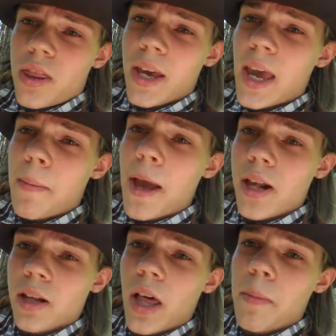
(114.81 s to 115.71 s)
They can't make
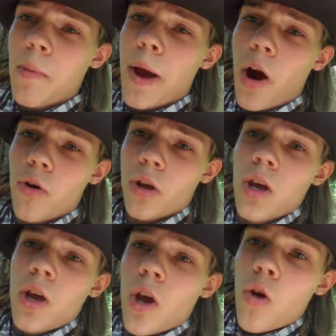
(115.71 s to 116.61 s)
a claim about
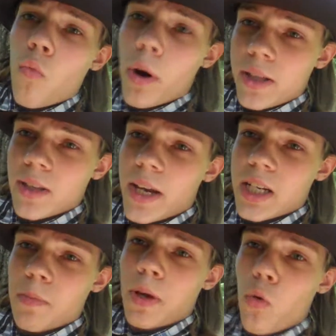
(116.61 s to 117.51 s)
what it's like
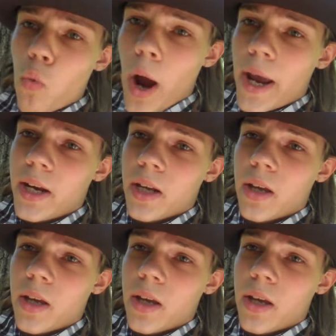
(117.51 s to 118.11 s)
to be white